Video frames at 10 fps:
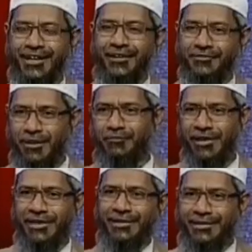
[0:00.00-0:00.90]
if
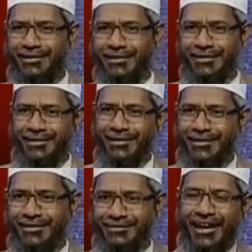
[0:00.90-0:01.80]
someone
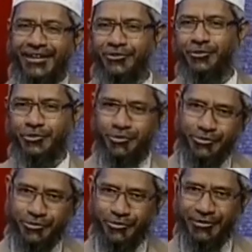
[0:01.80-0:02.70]
tries
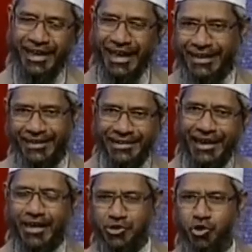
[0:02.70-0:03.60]
to edit
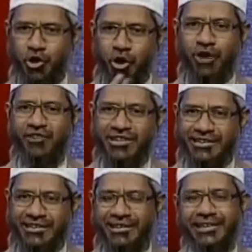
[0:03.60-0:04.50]
and show a wrong
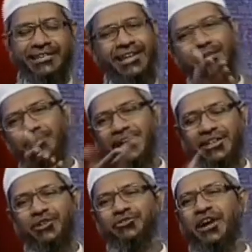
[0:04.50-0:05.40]
version, the other
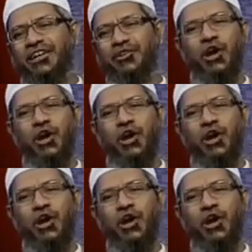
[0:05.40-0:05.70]
party also has a